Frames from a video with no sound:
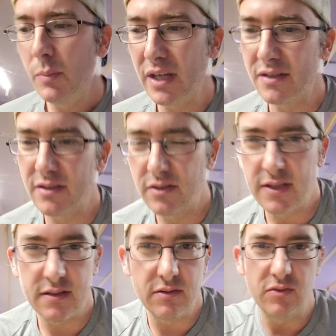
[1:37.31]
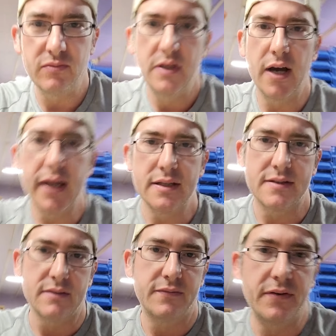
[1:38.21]
because there's these little
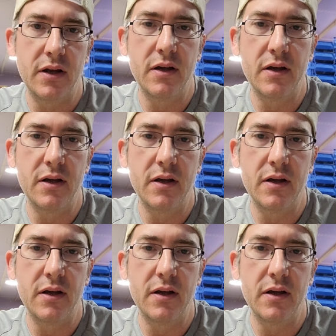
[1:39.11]
nuggets of